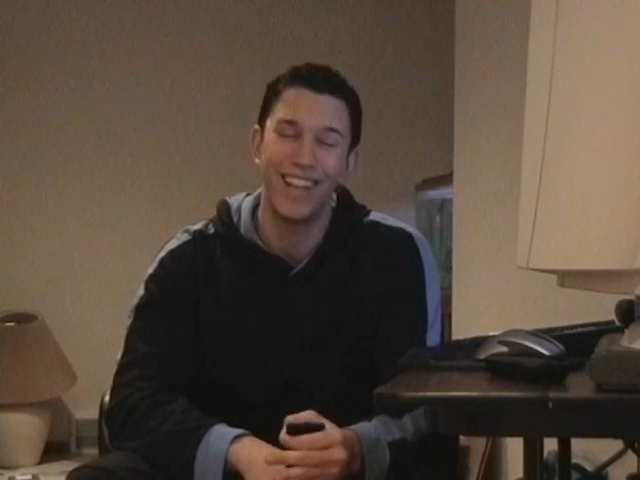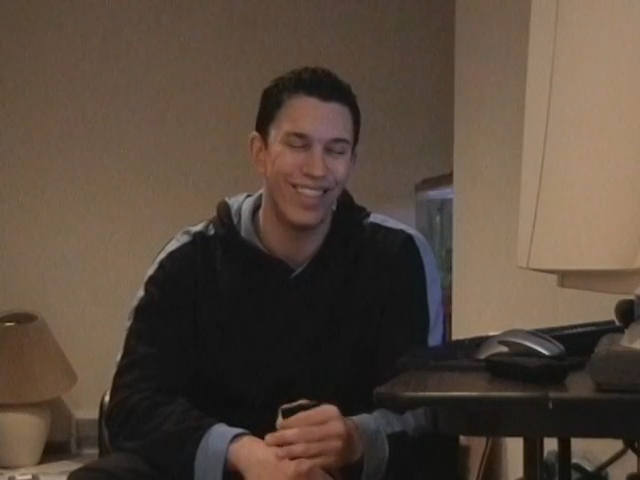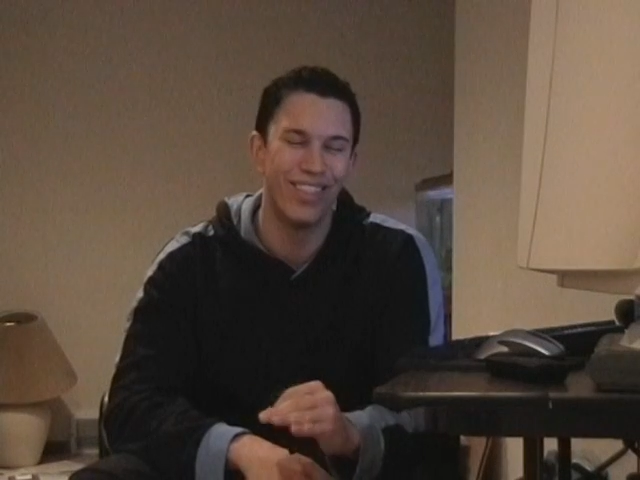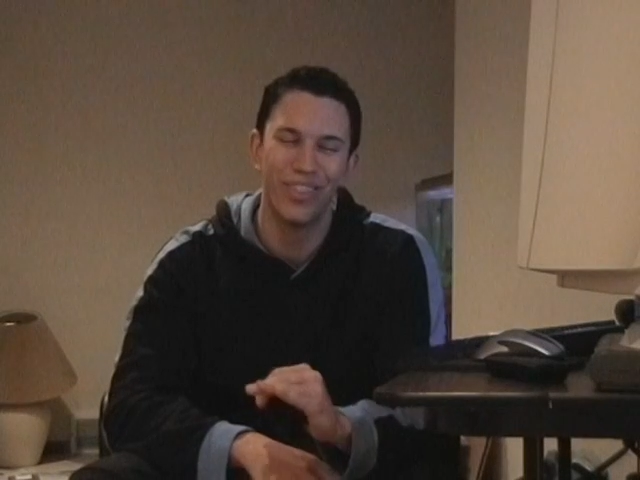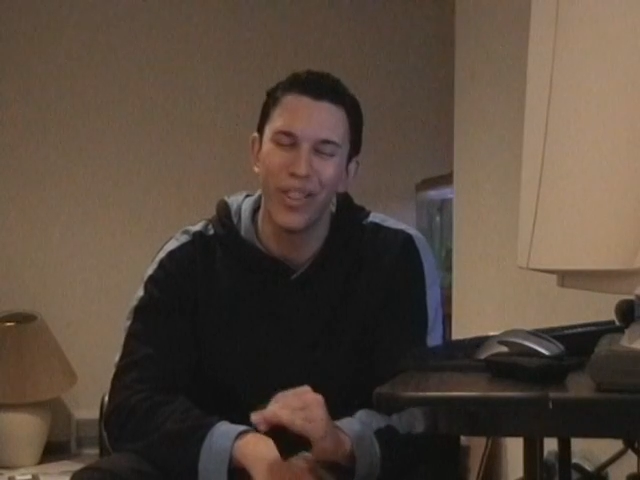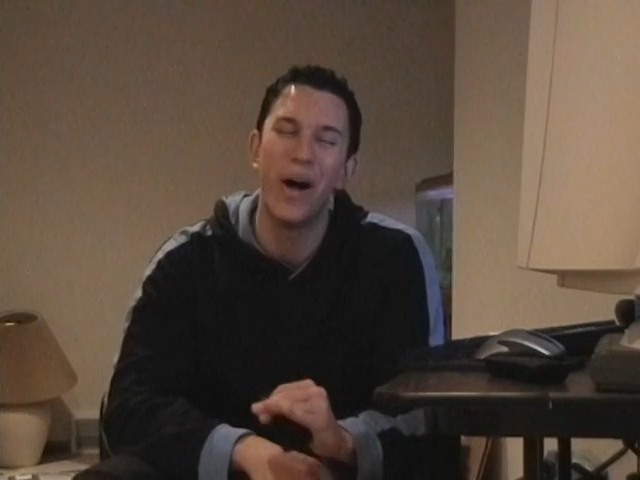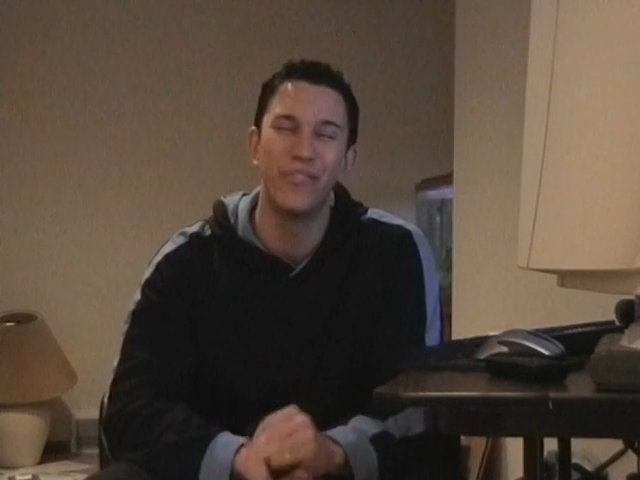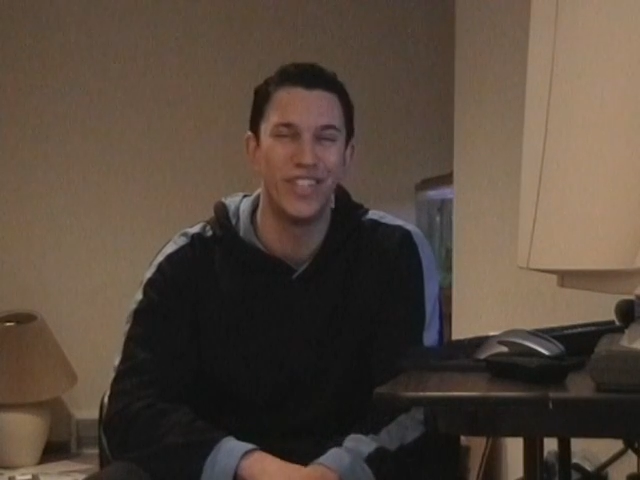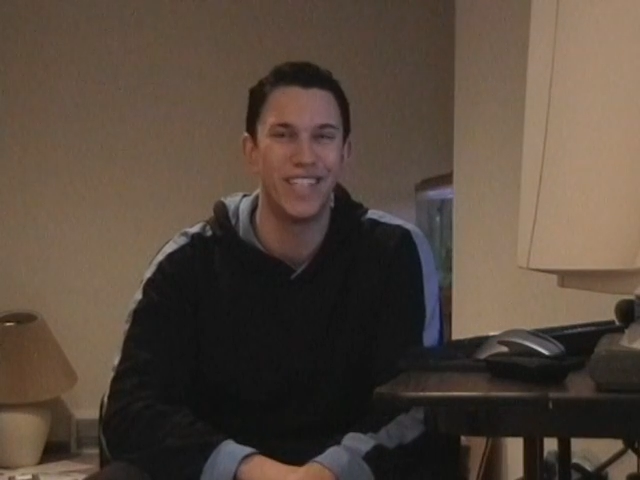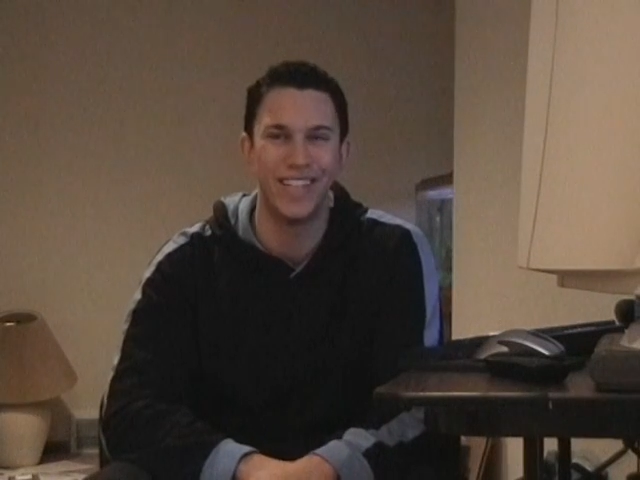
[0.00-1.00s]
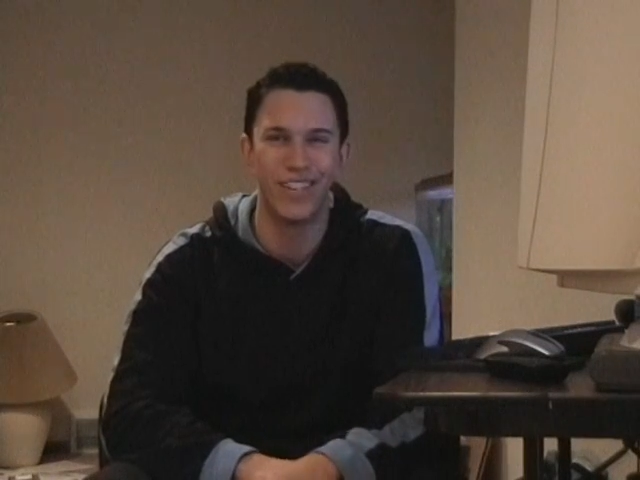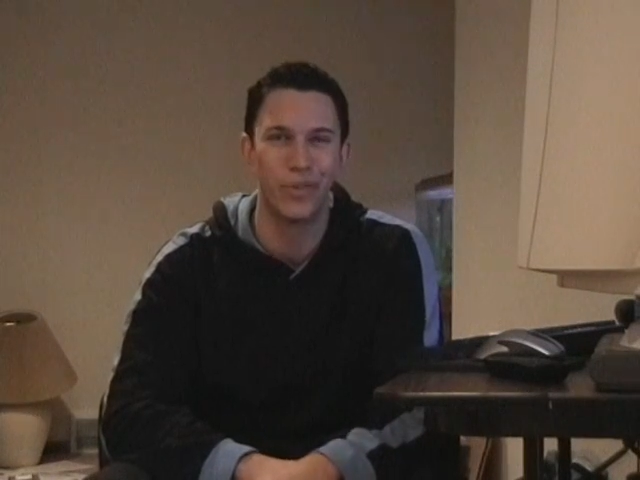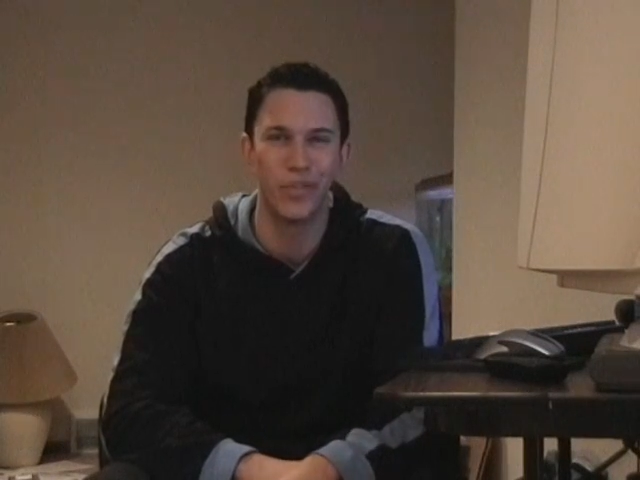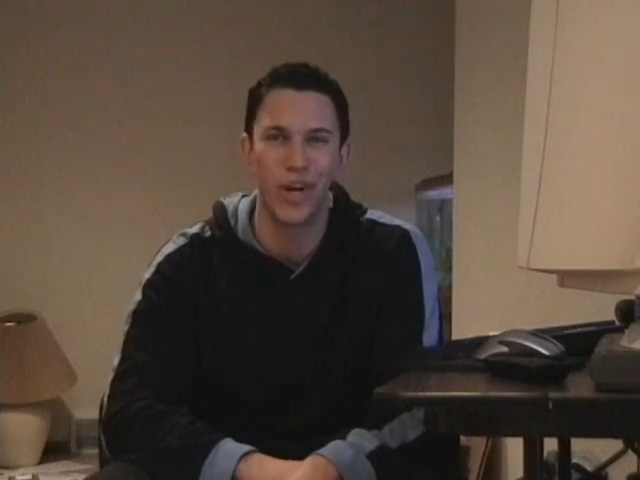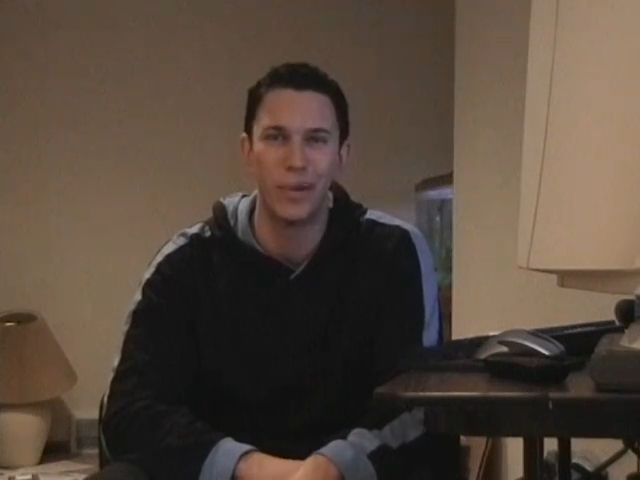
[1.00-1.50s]
loved seeing
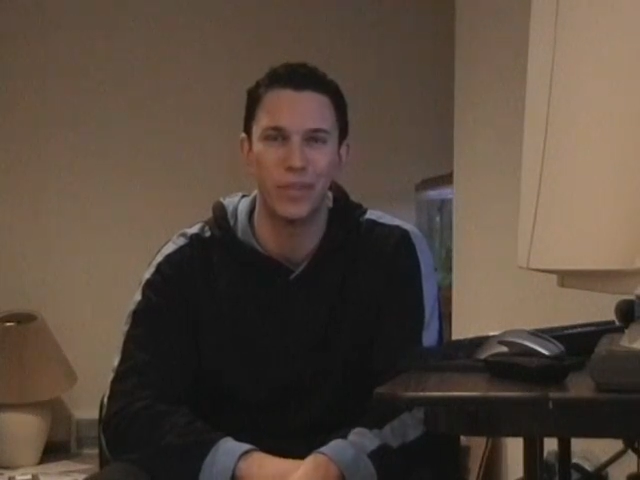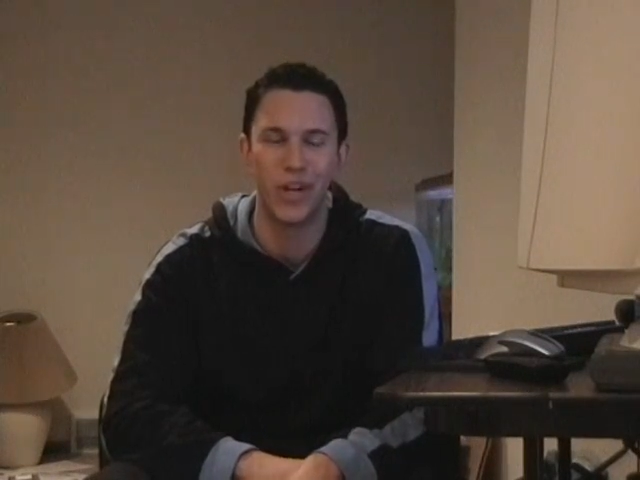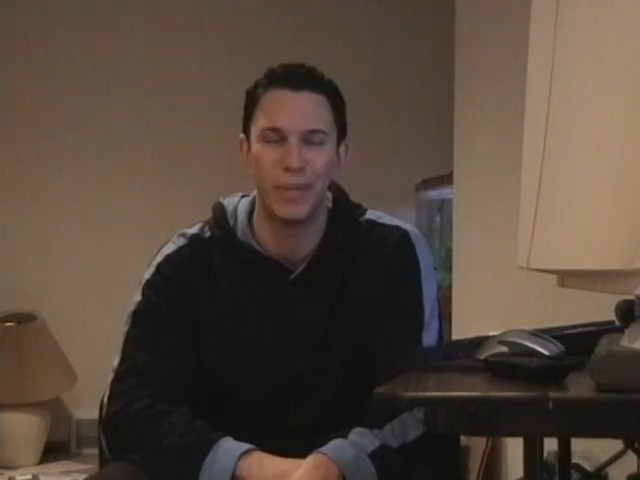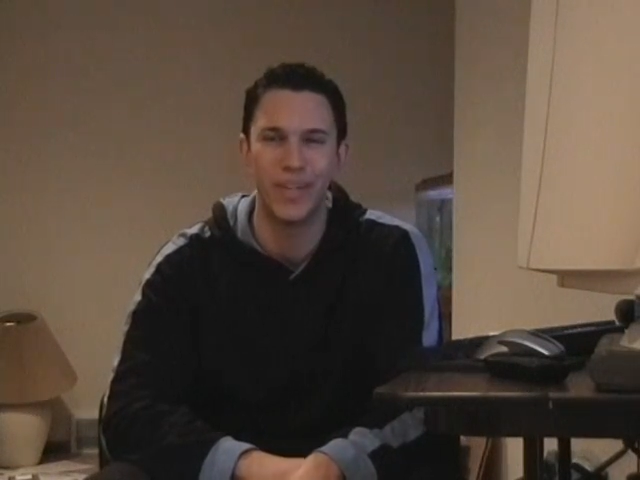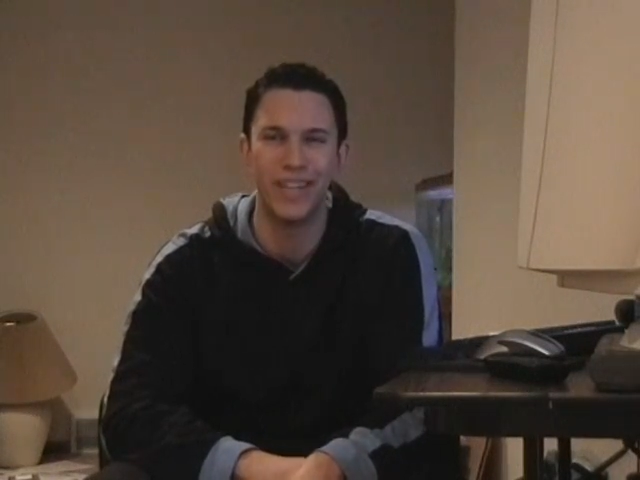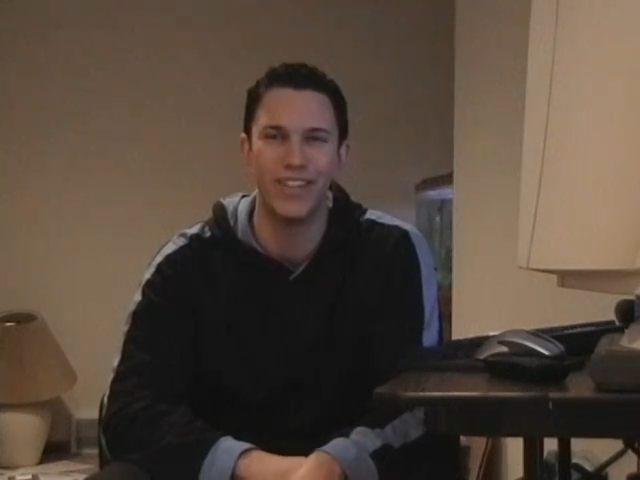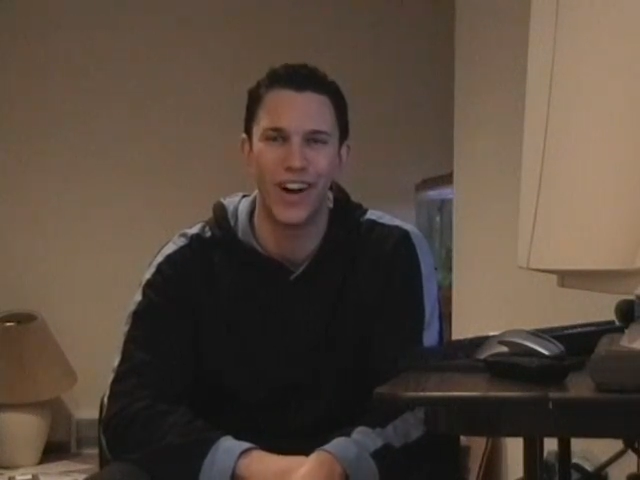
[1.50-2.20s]
little Tom get